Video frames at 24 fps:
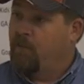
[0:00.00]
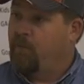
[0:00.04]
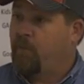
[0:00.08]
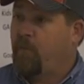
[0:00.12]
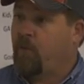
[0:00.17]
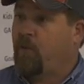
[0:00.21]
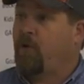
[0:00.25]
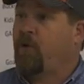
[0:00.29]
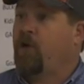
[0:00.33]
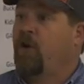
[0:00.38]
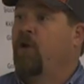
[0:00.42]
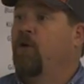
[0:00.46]

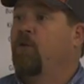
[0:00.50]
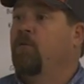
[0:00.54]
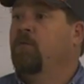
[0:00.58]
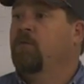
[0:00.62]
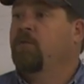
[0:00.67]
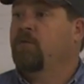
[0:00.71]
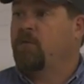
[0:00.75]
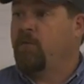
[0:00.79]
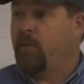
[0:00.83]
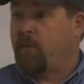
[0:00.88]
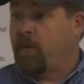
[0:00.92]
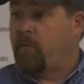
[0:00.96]
per
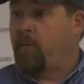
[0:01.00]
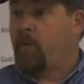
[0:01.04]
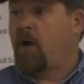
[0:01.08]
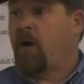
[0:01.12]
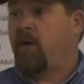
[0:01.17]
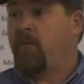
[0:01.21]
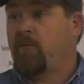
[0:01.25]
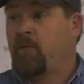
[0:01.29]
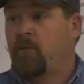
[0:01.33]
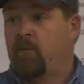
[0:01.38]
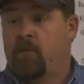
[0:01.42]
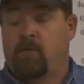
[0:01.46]
goat to be
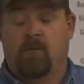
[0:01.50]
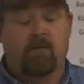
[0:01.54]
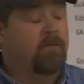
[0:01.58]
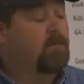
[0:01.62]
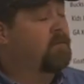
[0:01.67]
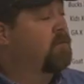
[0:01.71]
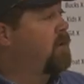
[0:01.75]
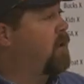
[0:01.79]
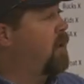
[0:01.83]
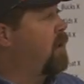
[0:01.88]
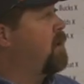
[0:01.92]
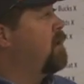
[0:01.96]
profitable.
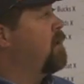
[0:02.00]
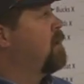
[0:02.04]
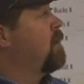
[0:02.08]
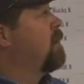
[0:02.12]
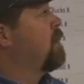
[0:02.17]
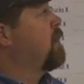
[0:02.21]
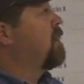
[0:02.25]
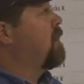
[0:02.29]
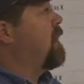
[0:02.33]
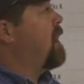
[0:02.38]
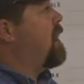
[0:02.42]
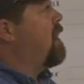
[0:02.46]
Okay,
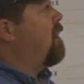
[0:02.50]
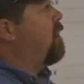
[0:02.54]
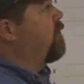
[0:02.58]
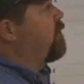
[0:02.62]
now